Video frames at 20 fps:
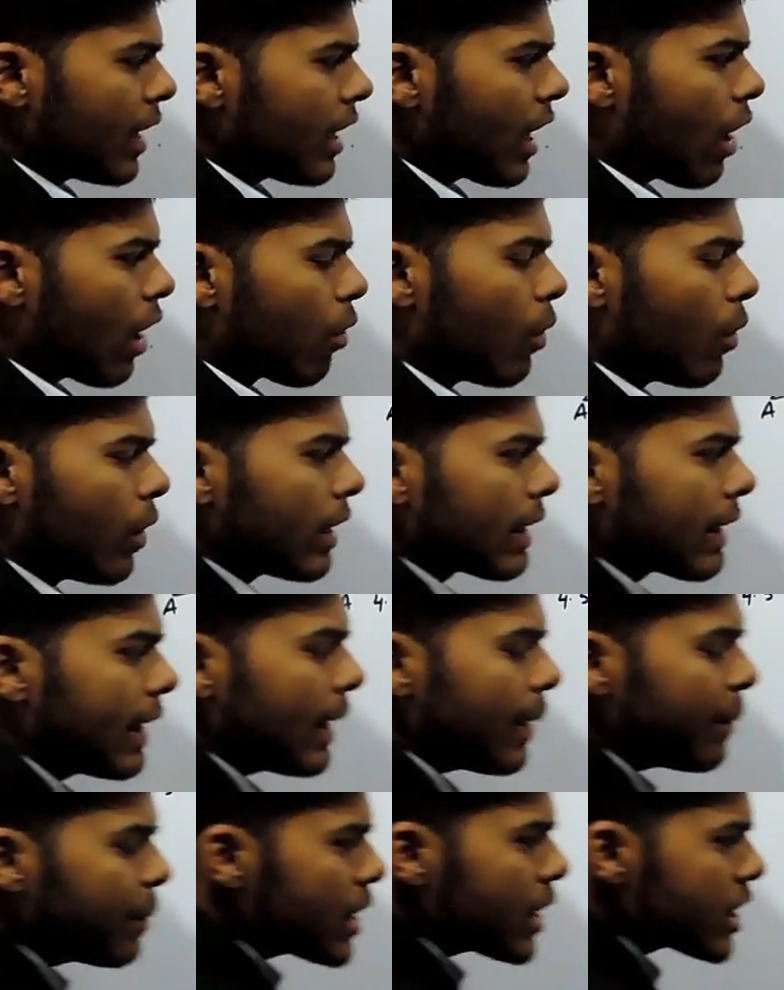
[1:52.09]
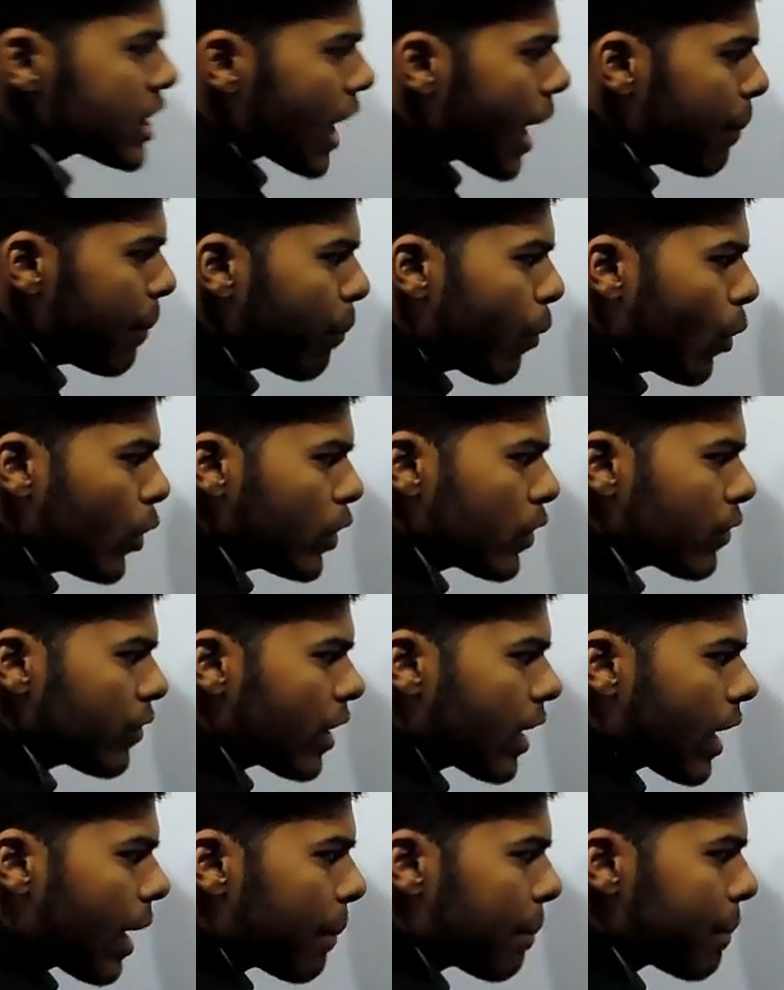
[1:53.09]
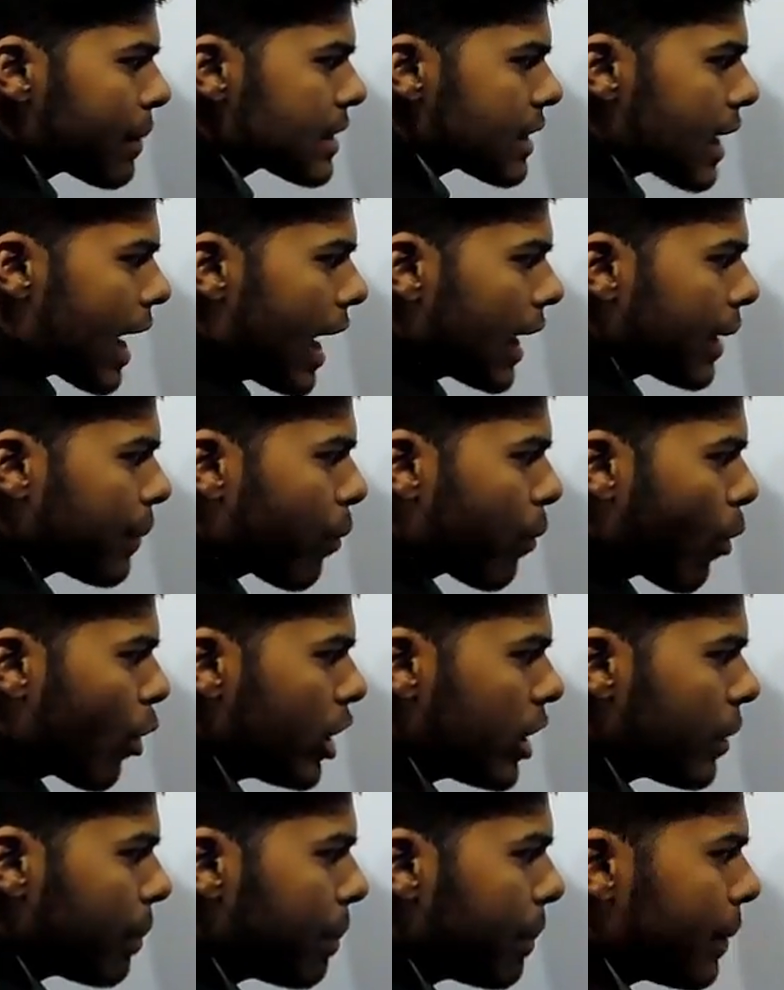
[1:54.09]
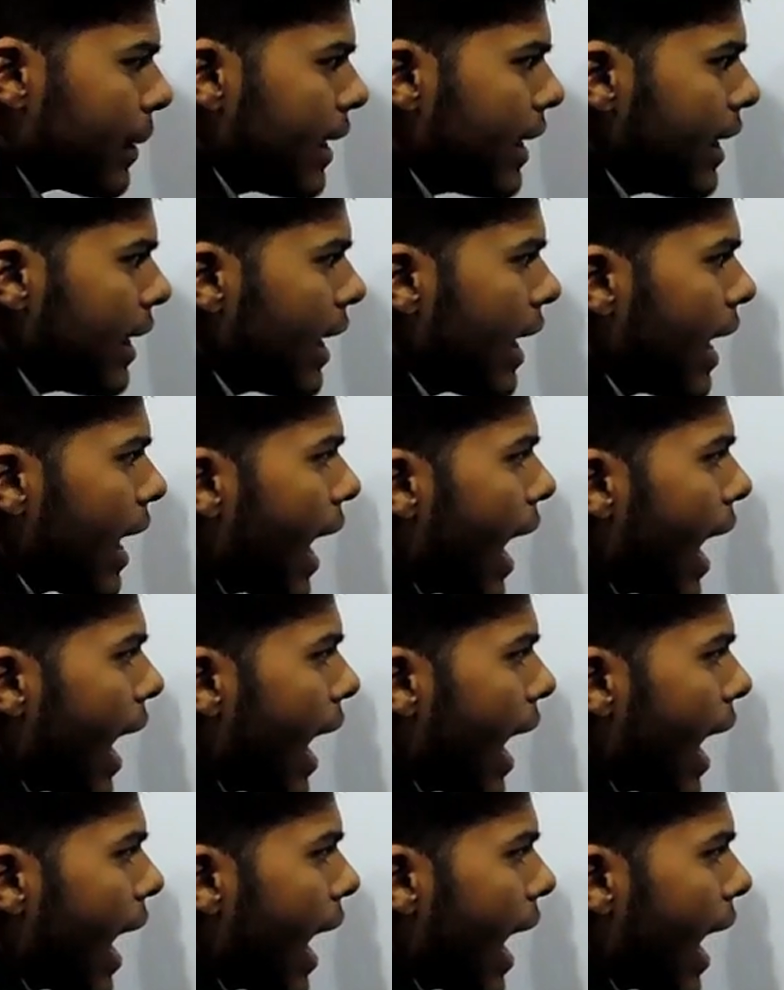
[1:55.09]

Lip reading: Now keep the sharp point of the compass at point B